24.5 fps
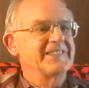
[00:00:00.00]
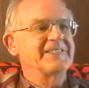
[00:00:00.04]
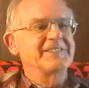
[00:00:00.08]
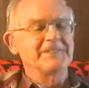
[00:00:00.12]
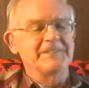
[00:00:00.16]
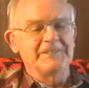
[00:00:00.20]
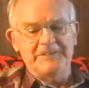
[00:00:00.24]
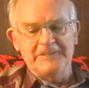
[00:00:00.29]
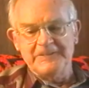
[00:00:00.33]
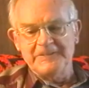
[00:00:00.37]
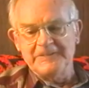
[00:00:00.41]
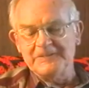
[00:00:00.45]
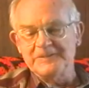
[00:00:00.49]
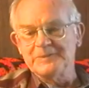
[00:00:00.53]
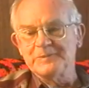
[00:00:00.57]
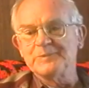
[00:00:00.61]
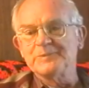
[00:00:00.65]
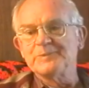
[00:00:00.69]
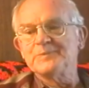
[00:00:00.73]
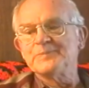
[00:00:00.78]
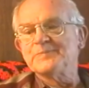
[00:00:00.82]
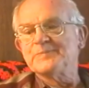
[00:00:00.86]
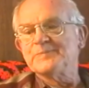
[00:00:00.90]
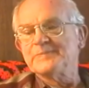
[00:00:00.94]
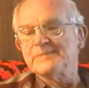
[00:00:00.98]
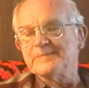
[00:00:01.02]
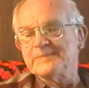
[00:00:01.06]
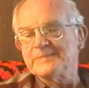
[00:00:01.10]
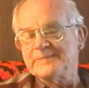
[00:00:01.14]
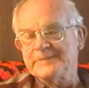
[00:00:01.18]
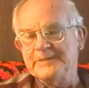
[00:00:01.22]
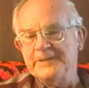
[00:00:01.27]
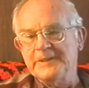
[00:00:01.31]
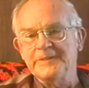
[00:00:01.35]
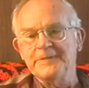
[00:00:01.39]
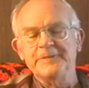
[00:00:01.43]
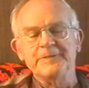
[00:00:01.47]
the platform on the
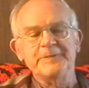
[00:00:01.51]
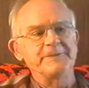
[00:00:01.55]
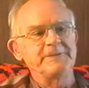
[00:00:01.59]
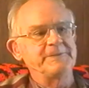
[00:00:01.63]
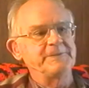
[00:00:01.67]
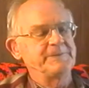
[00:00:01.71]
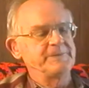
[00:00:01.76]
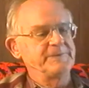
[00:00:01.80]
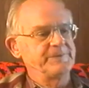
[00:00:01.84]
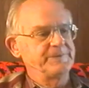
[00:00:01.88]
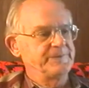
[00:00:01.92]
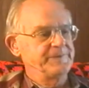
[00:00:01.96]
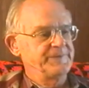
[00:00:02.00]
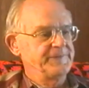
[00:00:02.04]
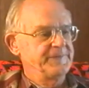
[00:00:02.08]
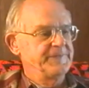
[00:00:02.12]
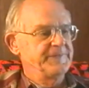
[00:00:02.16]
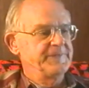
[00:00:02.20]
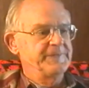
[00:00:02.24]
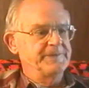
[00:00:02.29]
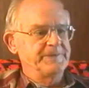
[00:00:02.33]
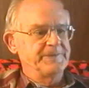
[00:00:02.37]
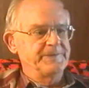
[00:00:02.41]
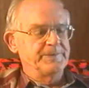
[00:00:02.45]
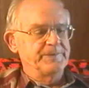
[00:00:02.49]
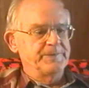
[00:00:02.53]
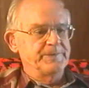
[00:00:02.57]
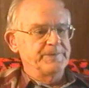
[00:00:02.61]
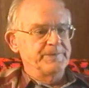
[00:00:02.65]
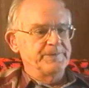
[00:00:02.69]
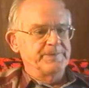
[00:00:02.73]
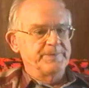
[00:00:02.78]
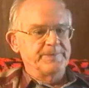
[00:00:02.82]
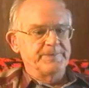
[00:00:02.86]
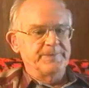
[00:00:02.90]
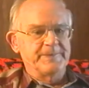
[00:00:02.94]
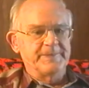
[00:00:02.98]
baler. Yep.
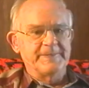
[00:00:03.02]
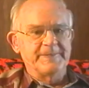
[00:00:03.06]
All